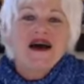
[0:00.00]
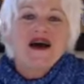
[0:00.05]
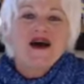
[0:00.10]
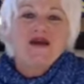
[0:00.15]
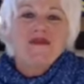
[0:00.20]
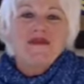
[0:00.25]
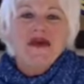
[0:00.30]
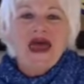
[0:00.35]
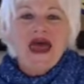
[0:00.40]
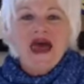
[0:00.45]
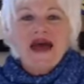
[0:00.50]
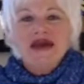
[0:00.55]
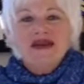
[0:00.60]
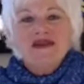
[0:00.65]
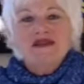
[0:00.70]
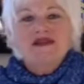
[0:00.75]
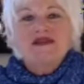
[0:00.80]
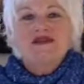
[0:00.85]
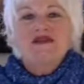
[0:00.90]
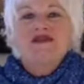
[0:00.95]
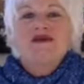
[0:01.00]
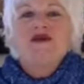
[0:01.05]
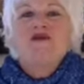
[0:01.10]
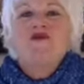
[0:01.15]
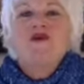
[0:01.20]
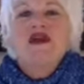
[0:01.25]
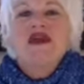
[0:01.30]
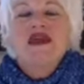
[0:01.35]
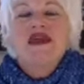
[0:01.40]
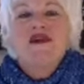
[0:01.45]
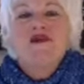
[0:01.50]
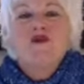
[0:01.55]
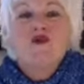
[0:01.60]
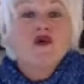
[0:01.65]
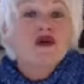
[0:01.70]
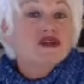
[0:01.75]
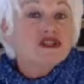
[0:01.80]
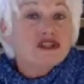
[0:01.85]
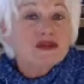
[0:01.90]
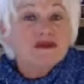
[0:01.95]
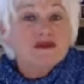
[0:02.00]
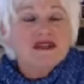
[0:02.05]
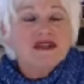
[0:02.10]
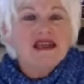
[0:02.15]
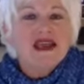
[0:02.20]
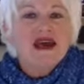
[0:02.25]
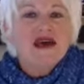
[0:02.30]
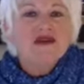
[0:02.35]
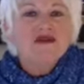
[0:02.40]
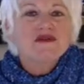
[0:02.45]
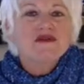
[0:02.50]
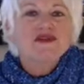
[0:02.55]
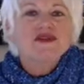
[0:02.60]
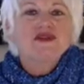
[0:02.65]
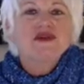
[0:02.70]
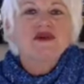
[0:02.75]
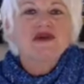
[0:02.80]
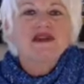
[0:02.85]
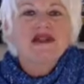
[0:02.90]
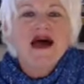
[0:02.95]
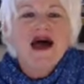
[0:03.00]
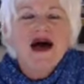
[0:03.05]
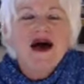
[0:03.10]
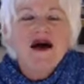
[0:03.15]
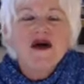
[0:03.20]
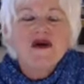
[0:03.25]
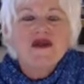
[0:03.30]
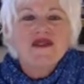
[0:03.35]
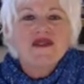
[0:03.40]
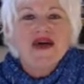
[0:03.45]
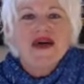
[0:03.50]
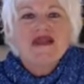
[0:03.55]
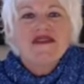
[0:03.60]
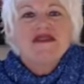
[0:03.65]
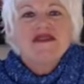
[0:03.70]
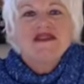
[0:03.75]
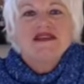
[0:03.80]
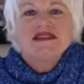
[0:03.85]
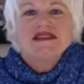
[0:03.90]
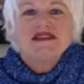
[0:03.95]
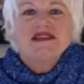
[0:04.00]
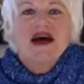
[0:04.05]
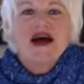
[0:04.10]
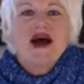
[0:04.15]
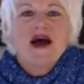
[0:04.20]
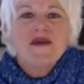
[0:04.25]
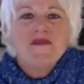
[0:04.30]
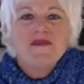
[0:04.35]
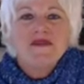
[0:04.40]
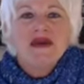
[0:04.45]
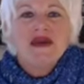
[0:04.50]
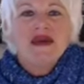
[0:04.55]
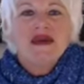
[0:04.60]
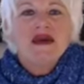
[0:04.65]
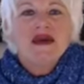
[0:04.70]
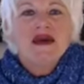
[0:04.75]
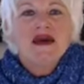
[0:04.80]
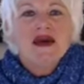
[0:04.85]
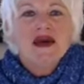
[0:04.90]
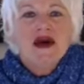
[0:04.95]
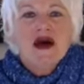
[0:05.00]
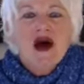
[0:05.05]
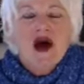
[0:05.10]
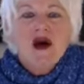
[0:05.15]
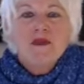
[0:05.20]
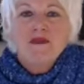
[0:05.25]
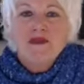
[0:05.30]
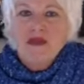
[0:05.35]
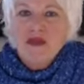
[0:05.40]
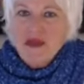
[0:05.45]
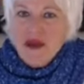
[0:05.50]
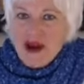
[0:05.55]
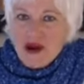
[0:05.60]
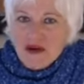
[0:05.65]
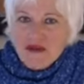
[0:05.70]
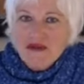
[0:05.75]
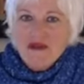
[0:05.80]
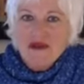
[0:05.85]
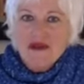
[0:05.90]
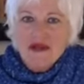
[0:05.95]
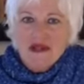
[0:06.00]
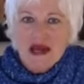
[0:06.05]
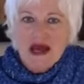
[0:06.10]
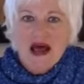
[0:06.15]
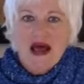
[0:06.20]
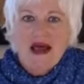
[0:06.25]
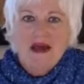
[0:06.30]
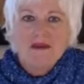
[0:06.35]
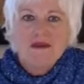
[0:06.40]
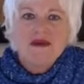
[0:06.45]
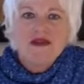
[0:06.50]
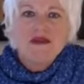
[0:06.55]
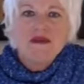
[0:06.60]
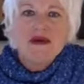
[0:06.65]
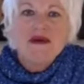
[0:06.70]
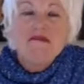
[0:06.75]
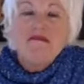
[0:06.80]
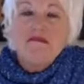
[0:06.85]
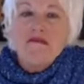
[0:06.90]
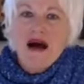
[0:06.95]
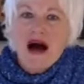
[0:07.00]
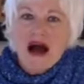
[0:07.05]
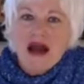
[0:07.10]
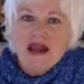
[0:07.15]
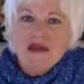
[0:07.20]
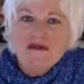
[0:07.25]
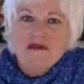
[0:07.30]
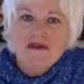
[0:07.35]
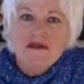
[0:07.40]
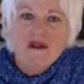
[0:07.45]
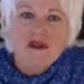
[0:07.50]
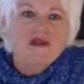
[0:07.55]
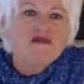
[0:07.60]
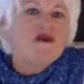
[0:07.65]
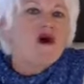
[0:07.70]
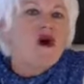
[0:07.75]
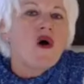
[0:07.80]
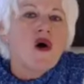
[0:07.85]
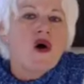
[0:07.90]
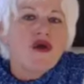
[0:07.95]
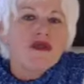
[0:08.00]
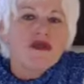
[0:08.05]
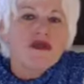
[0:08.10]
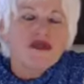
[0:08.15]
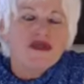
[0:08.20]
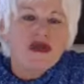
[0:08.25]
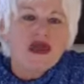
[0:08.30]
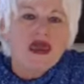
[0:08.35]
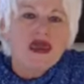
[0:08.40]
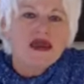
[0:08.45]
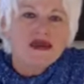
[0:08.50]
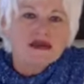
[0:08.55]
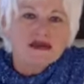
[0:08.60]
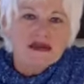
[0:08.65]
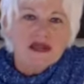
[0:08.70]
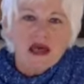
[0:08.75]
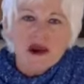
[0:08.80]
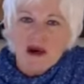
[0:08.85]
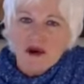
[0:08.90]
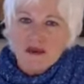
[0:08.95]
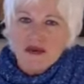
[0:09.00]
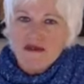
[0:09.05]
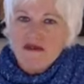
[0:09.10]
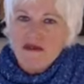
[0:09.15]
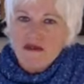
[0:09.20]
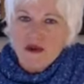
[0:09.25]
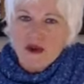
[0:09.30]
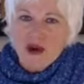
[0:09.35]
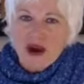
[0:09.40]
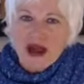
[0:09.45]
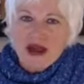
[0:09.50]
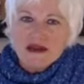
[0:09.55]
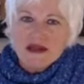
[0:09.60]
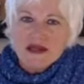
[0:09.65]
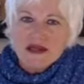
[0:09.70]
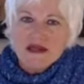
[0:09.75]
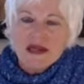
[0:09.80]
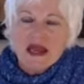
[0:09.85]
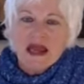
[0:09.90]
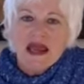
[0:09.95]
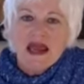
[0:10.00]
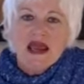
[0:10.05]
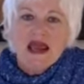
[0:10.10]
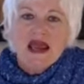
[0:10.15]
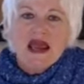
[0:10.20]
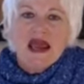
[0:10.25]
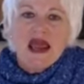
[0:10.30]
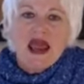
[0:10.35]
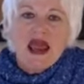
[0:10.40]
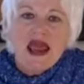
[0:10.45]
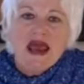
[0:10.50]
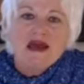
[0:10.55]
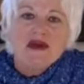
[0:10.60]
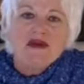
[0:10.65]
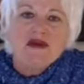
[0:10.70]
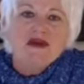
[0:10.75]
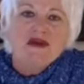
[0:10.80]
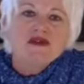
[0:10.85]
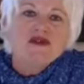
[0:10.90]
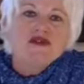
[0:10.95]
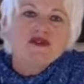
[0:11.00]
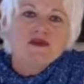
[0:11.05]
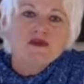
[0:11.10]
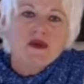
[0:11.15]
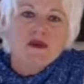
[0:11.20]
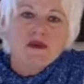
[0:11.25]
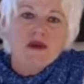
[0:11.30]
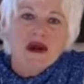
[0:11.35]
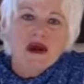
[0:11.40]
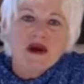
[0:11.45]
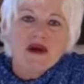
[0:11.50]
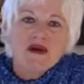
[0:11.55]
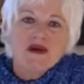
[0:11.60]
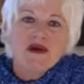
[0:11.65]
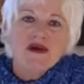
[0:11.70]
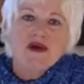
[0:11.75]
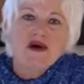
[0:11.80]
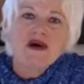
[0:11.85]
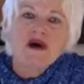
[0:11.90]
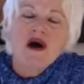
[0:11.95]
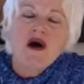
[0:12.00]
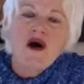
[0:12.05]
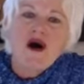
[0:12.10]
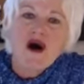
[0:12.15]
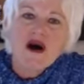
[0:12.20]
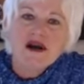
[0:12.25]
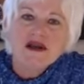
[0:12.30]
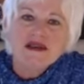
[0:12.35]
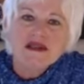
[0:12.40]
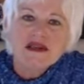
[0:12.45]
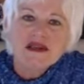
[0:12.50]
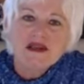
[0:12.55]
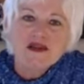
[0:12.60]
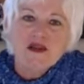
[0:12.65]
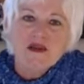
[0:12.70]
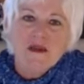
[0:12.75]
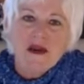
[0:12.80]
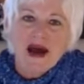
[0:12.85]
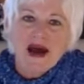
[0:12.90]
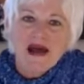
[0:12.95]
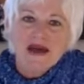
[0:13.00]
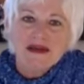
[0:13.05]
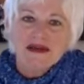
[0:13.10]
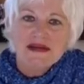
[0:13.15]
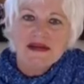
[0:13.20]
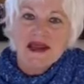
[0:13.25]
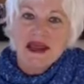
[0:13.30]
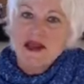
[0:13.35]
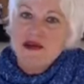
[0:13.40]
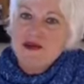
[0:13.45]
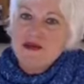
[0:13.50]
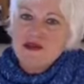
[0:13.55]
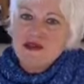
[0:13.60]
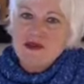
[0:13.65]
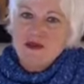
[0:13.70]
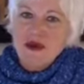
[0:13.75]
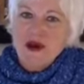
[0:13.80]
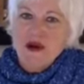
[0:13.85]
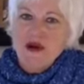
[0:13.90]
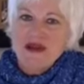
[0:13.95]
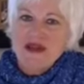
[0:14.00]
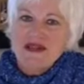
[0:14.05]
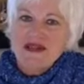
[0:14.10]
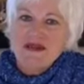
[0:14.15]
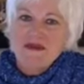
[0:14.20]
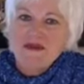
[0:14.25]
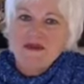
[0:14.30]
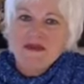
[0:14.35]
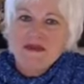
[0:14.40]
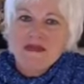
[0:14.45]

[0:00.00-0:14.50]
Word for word: um, as we worship together to allow that this time be a prayerful time, to be mindful of all the things that are before us, and to prepare your hearts and your minds and your spirit